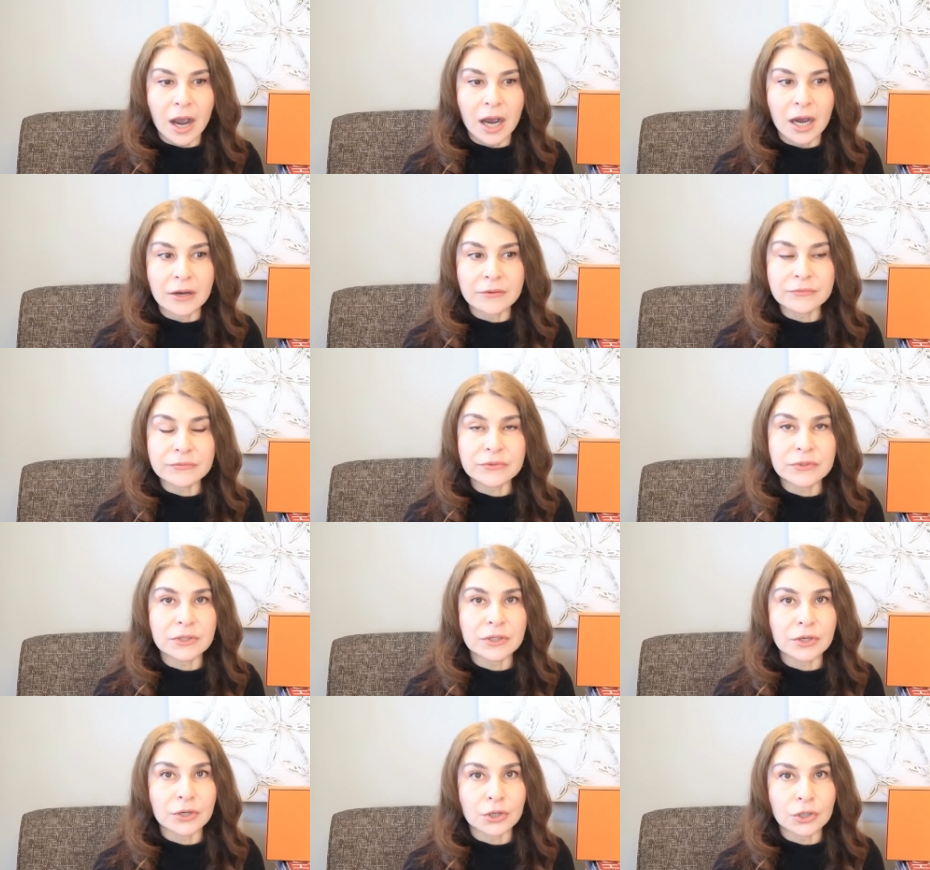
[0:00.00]

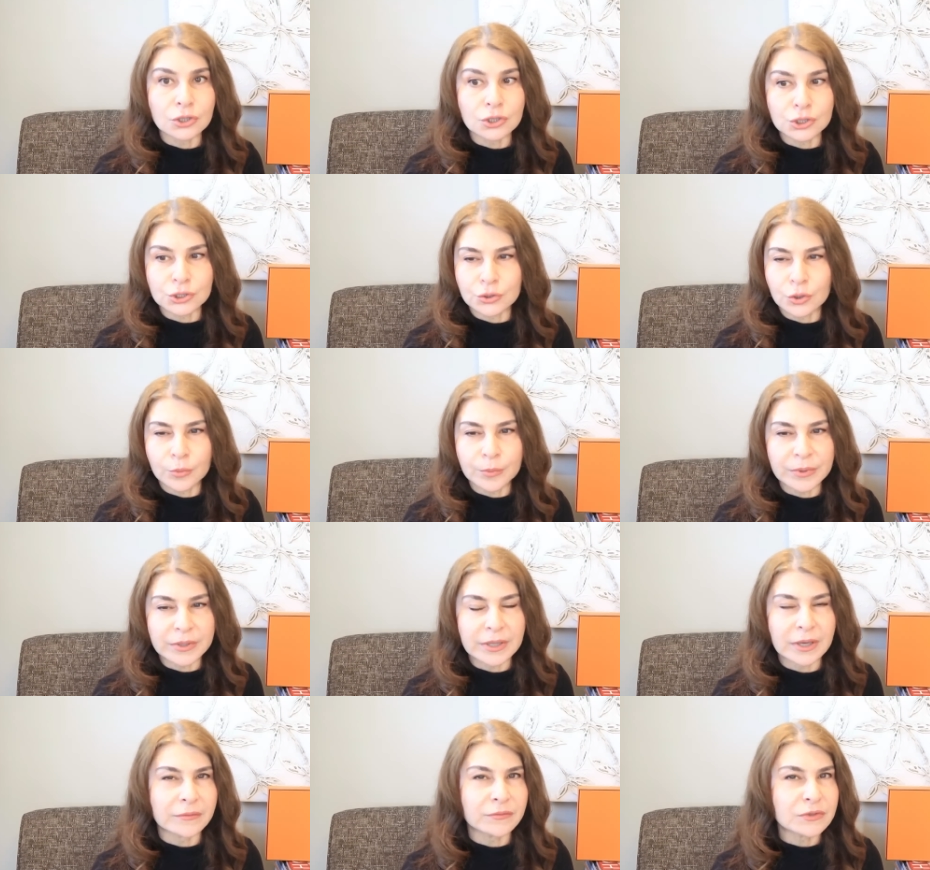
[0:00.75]
after
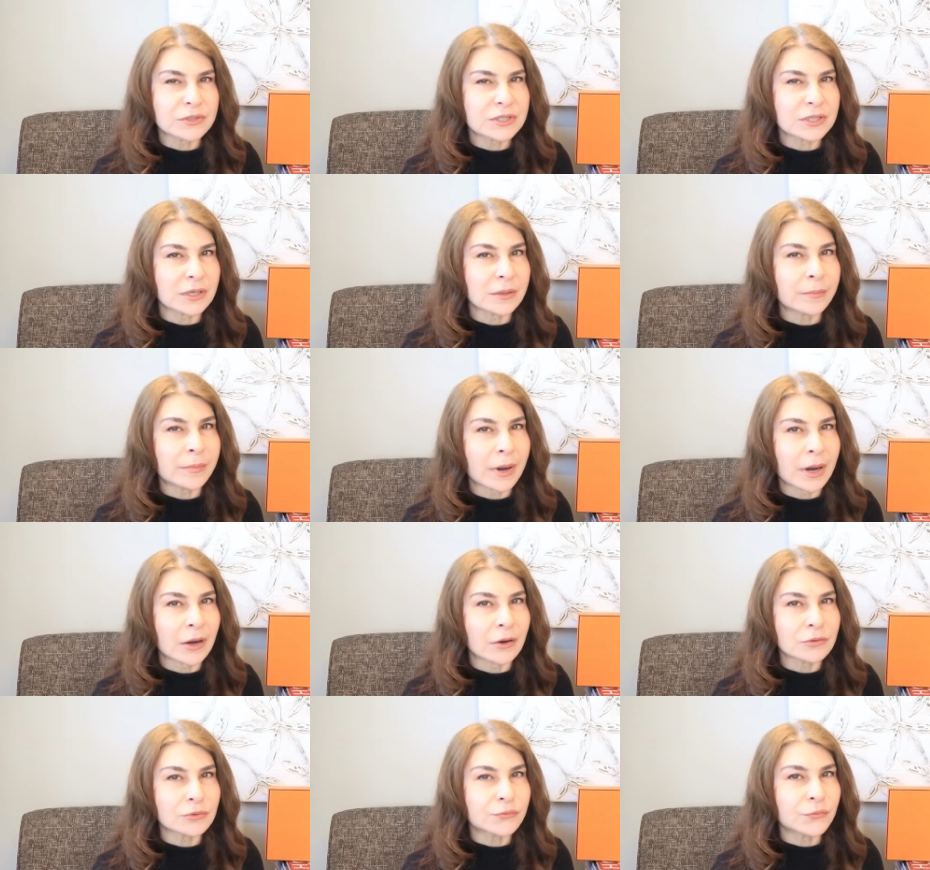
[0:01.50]
shopping, I would say,
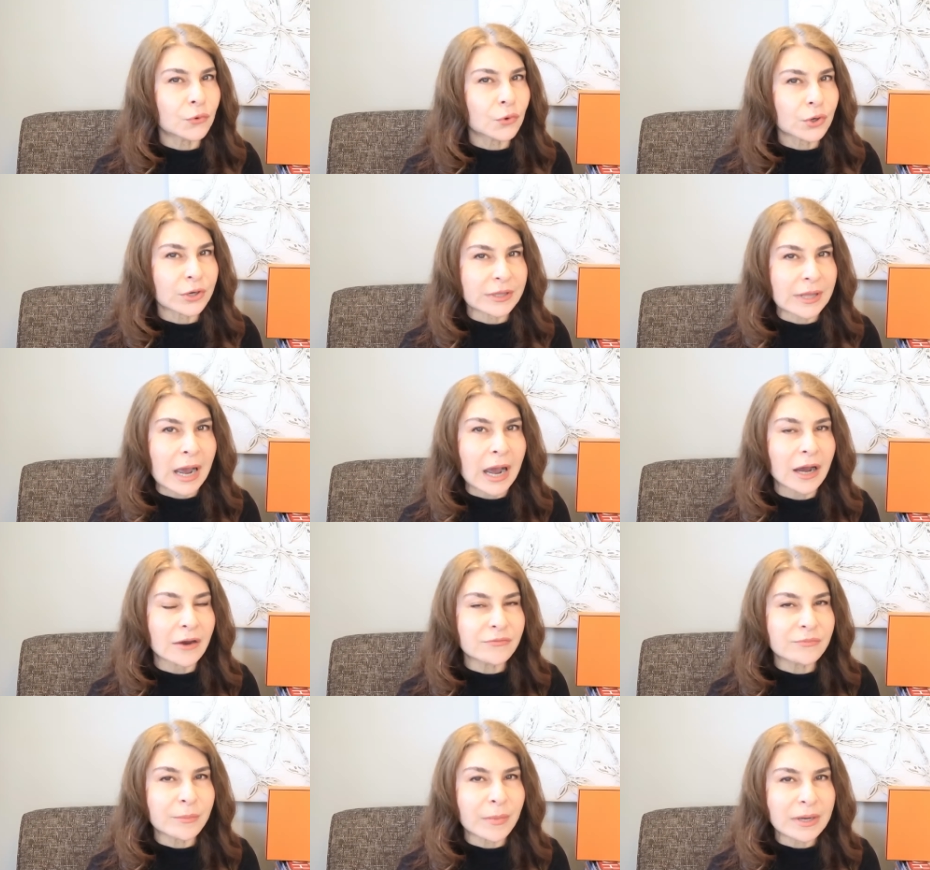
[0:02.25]
about
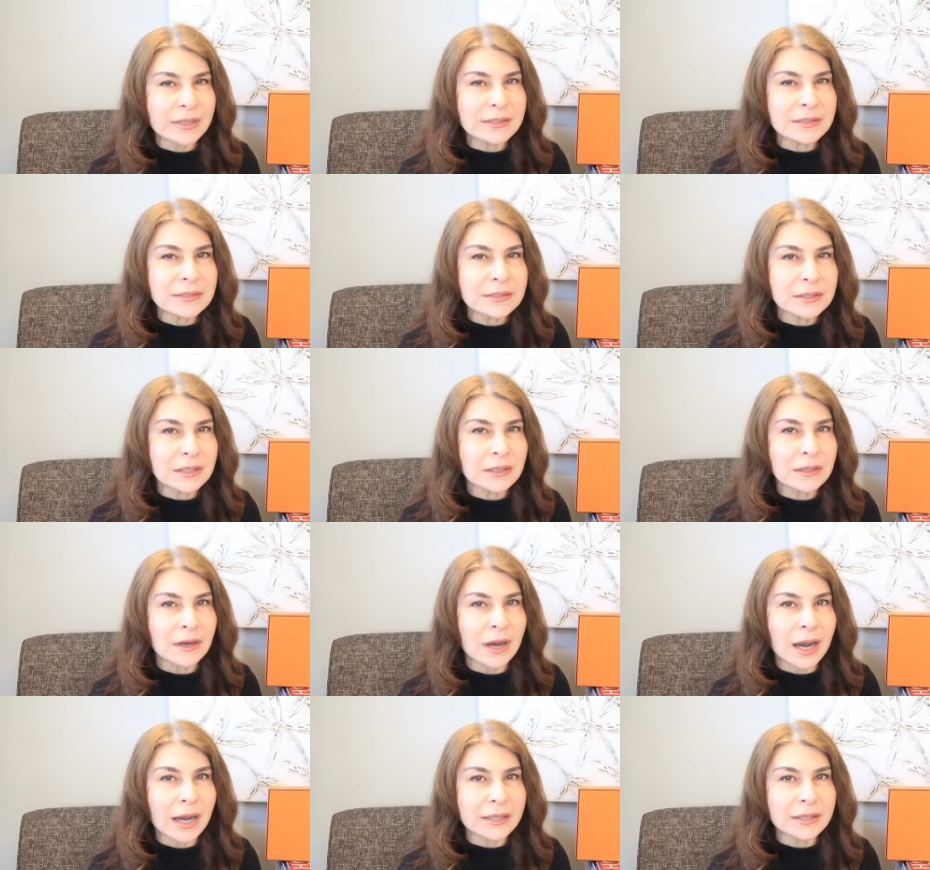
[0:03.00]
4.5 months
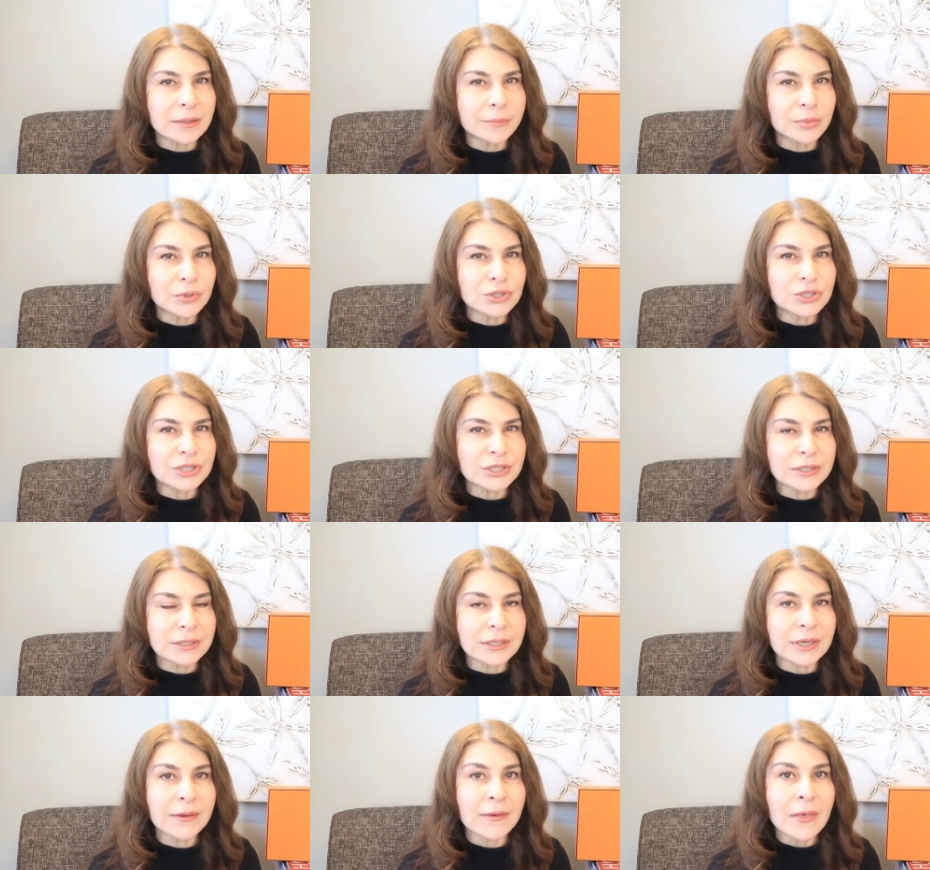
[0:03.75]
at the
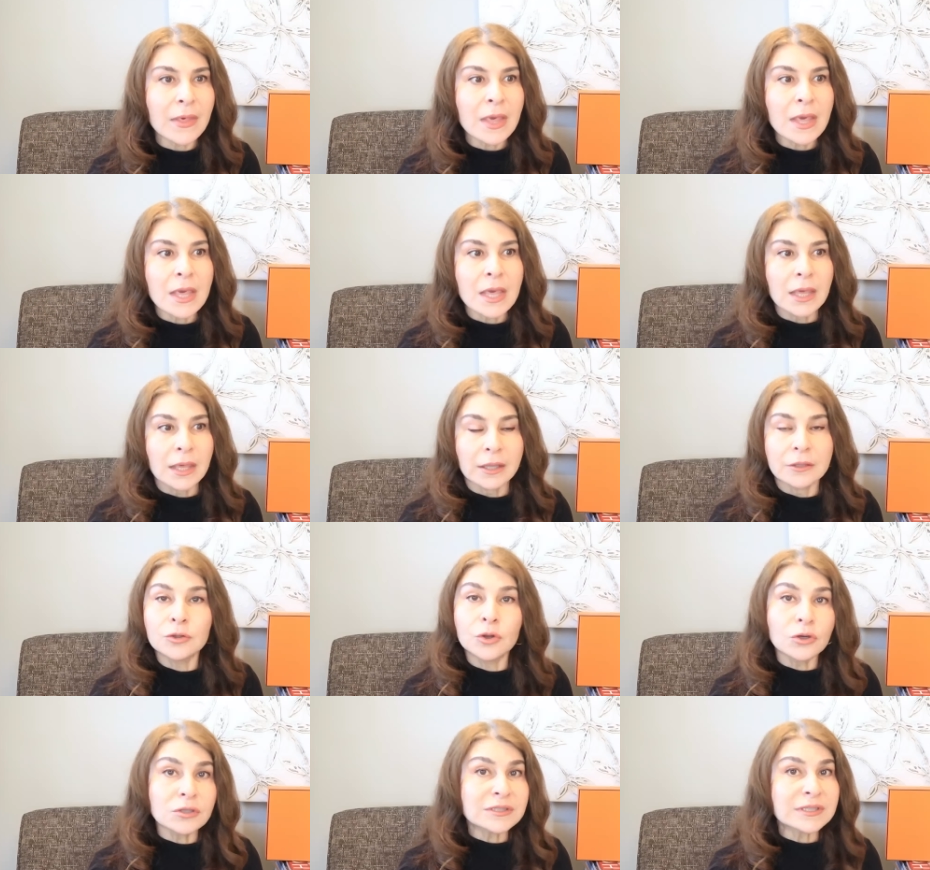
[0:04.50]
boutique.
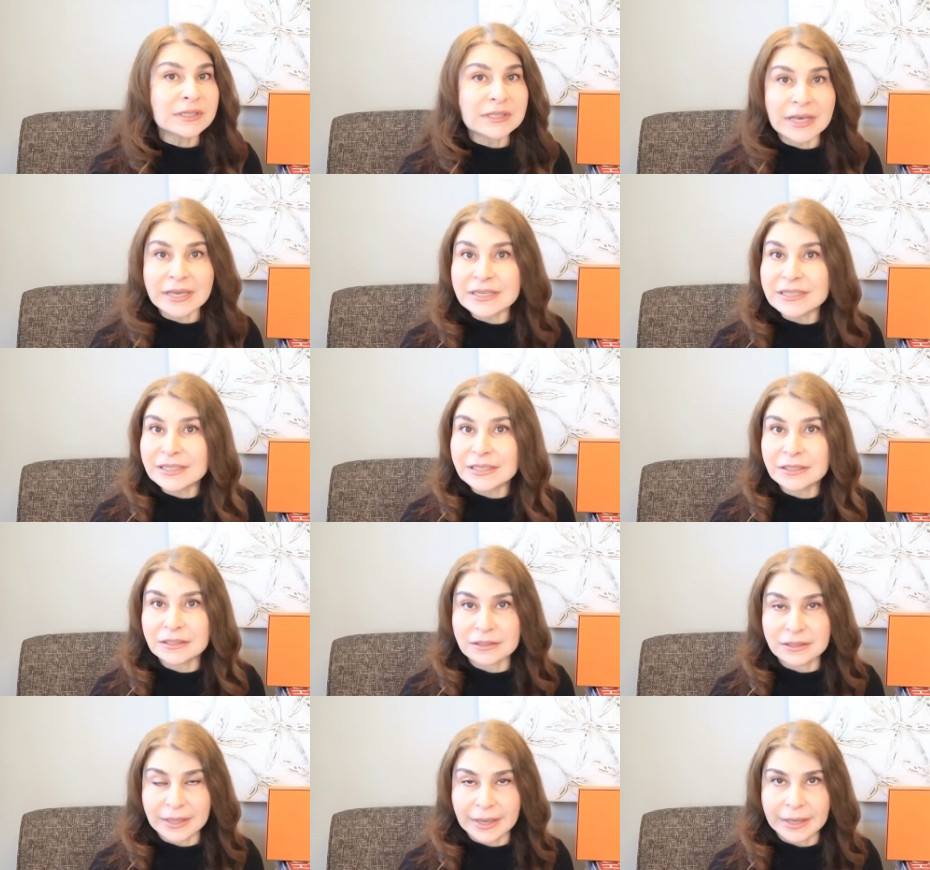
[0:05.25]
Not that I
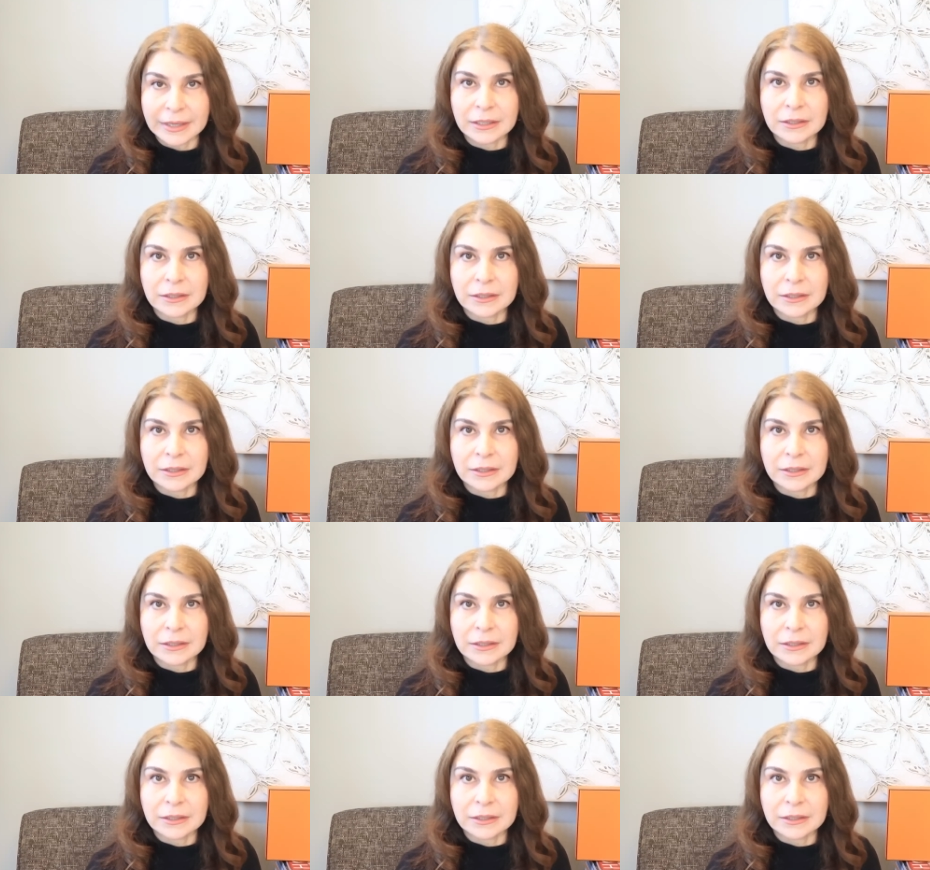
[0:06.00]
did